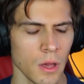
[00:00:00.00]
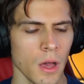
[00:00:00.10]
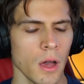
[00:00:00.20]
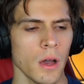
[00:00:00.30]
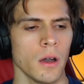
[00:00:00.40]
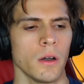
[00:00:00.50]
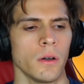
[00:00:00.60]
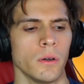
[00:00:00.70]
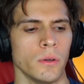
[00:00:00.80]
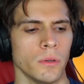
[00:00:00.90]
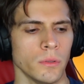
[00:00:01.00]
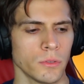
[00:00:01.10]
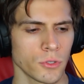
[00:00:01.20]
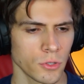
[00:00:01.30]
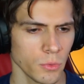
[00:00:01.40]
Oh,
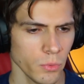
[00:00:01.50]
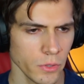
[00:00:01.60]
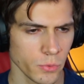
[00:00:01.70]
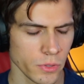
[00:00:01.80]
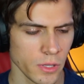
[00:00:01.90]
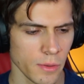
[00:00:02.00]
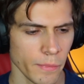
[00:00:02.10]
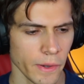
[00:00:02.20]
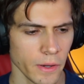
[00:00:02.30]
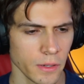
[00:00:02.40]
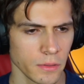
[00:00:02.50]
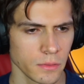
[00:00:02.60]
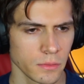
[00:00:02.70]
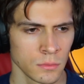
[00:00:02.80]
so she was with the Empire.